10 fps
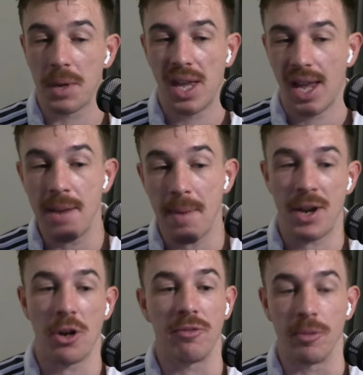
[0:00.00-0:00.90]
he may not
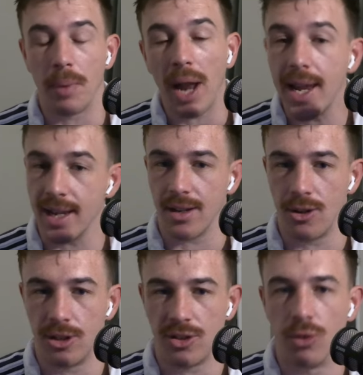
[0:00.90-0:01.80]
even play on
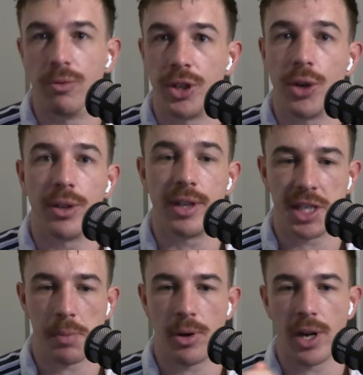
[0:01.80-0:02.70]
this Northern Tour, TJ
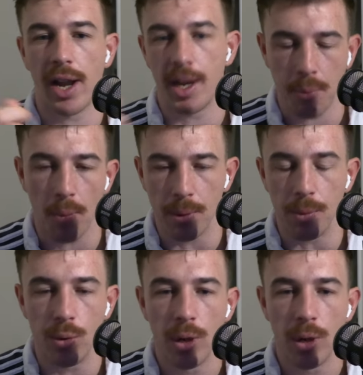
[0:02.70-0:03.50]
Perenara. Yep. He probably will.